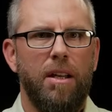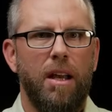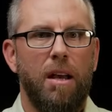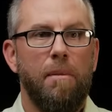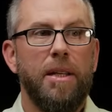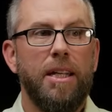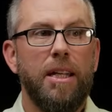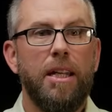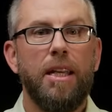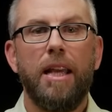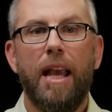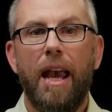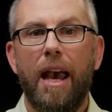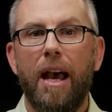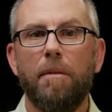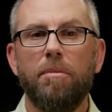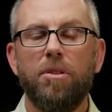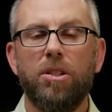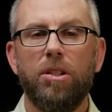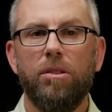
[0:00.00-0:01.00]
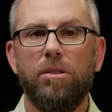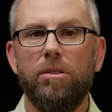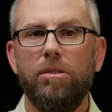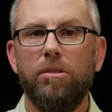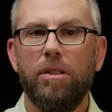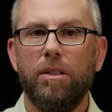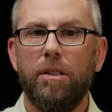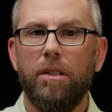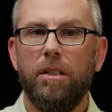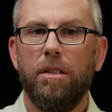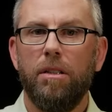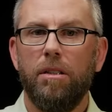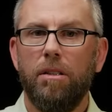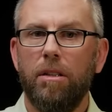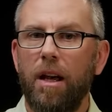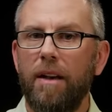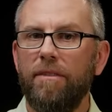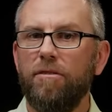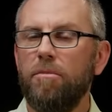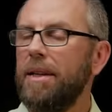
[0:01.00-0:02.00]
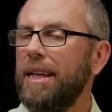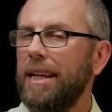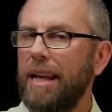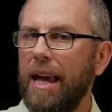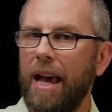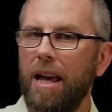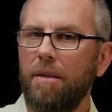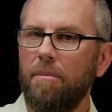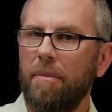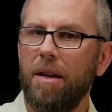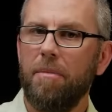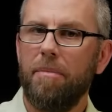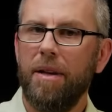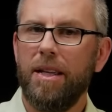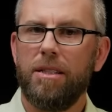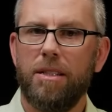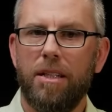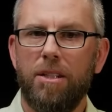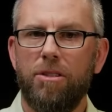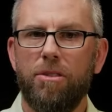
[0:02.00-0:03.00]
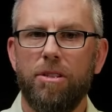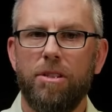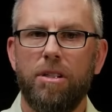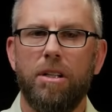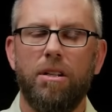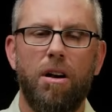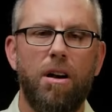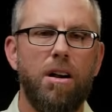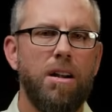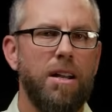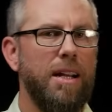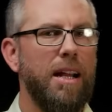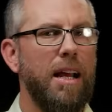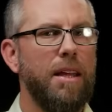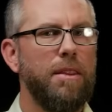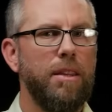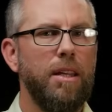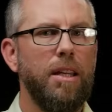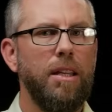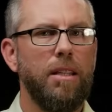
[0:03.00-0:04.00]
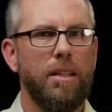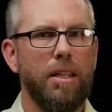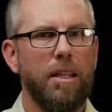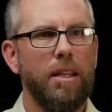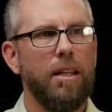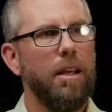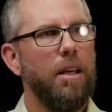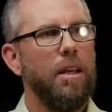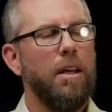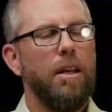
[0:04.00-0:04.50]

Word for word: I mean, he absolutely loved me and had my best interest at heart, and I think the